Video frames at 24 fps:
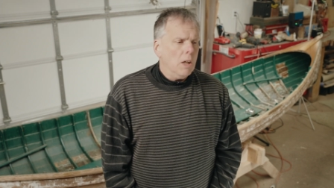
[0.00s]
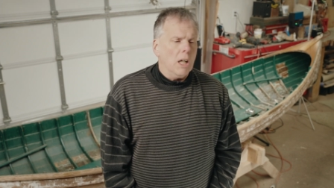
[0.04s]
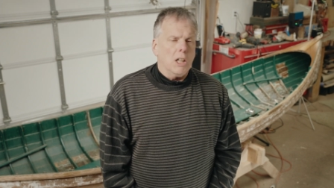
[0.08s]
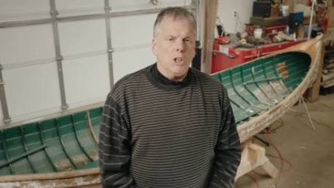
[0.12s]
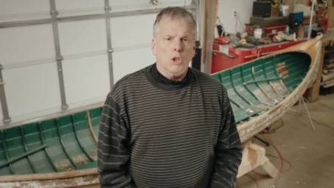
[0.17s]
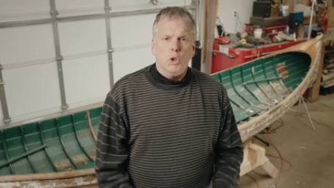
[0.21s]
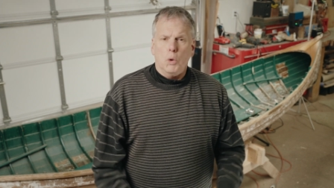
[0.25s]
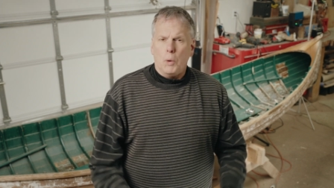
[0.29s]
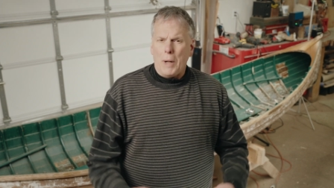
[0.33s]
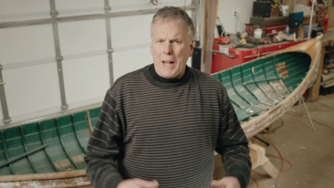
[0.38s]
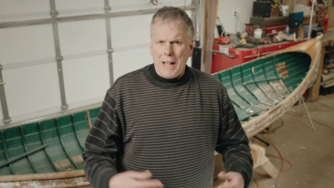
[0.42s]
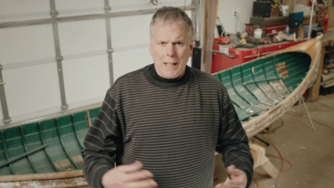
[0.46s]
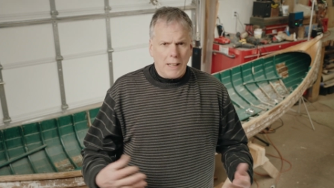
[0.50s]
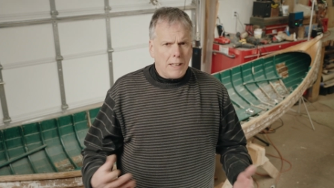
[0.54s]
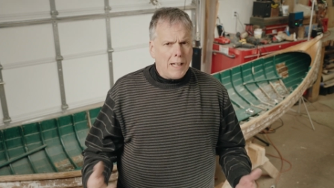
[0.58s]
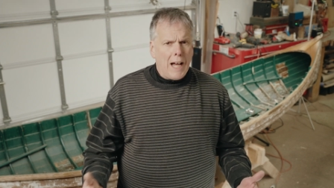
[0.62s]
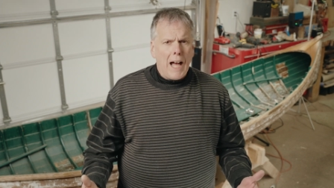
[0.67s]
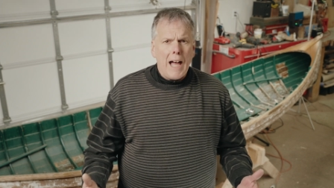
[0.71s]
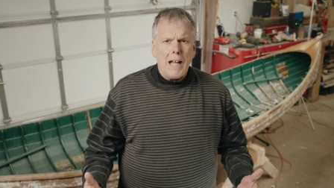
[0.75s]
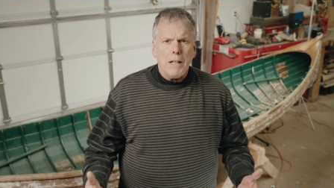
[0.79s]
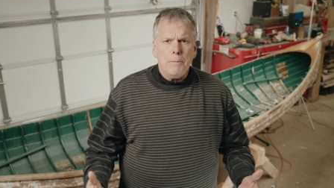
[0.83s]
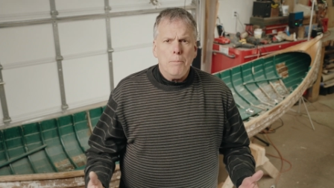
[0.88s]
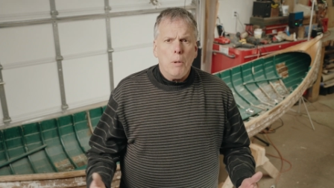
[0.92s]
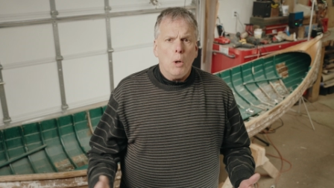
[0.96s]
a Grant
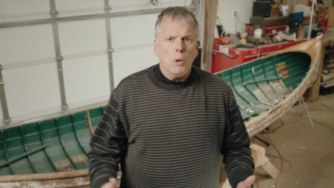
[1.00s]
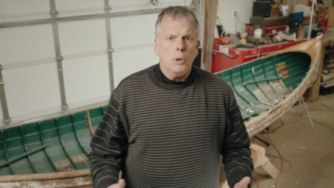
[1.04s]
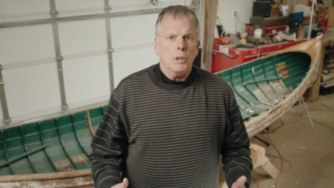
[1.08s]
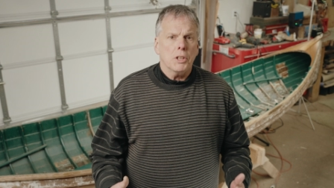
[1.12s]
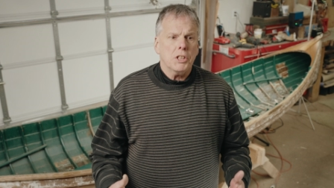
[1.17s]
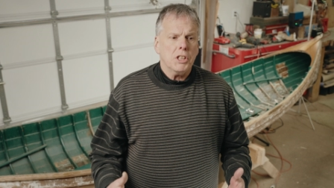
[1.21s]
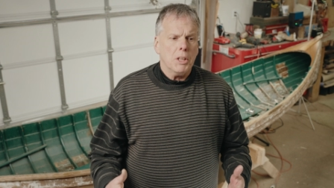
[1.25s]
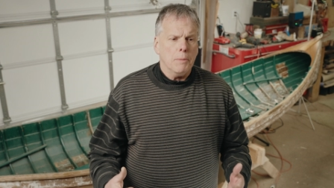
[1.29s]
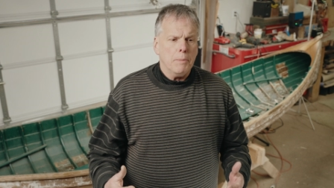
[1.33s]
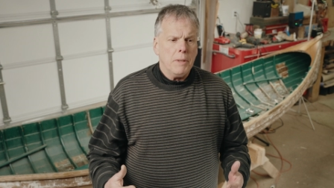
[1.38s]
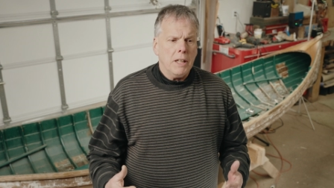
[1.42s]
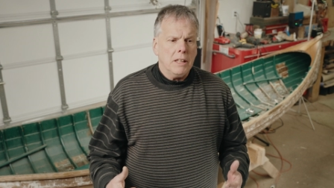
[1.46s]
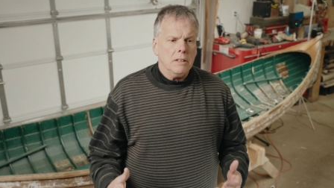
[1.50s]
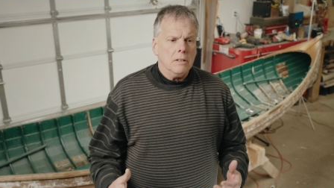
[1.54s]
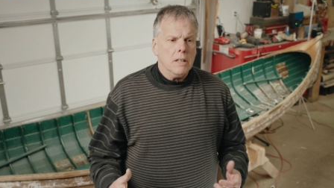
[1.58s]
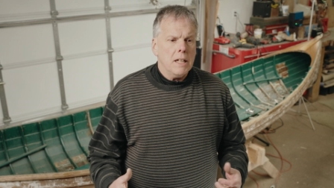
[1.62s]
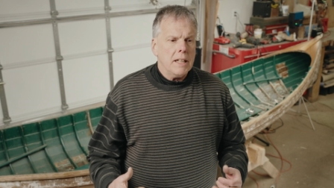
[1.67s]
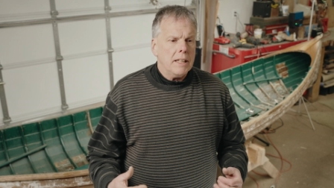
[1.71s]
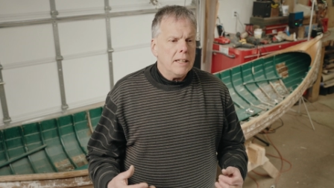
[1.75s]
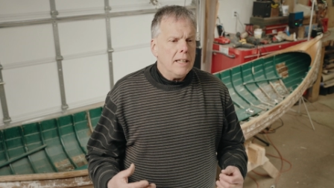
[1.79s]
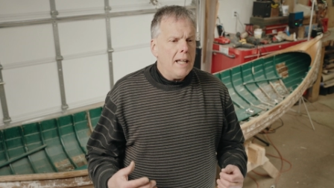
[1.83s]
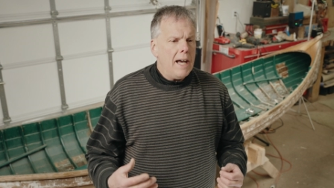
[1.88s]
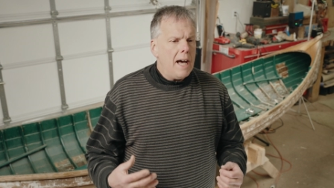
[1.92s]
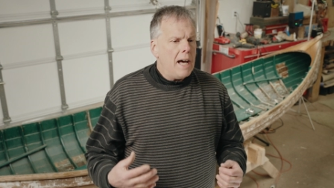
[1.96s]
guide boat or something
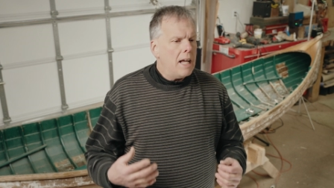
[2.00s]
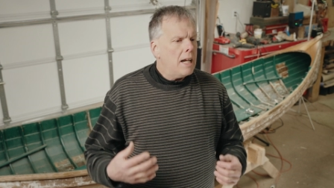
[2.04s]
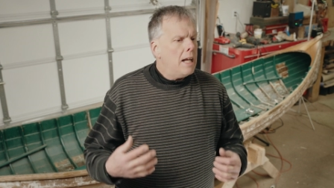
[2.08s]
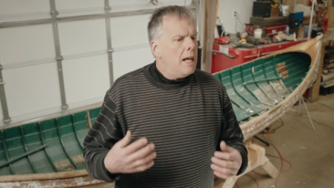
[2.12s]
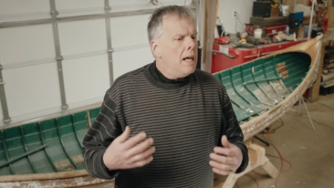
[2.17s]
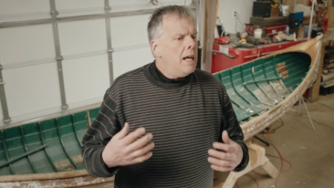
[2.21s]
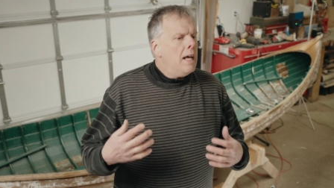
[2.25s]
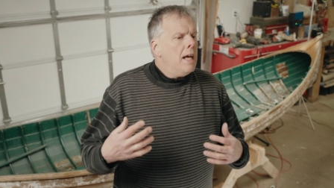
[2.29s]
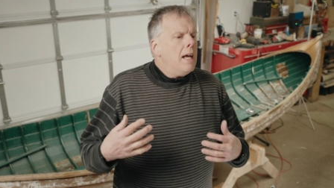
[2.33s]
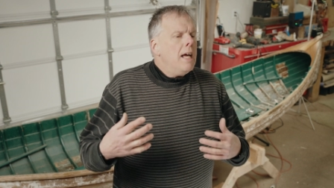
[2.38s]
like that,